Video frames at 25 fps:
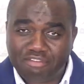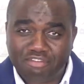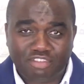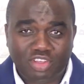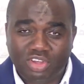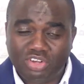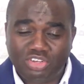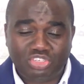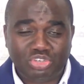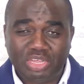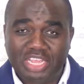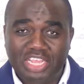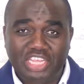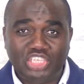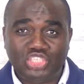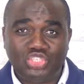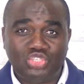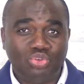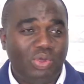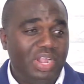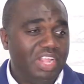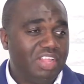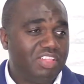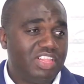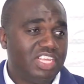got to
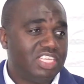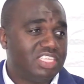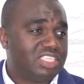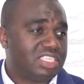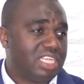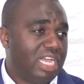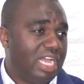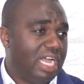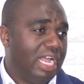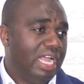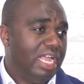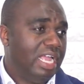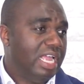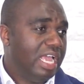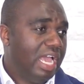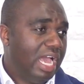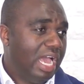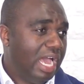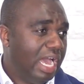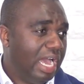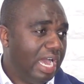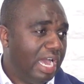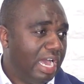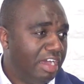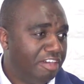enjoy this
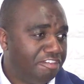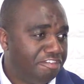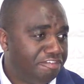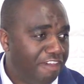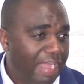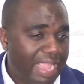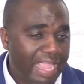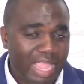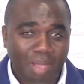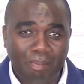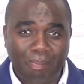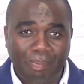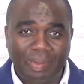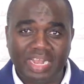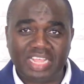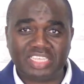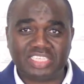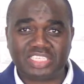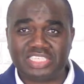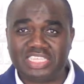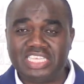fireplace,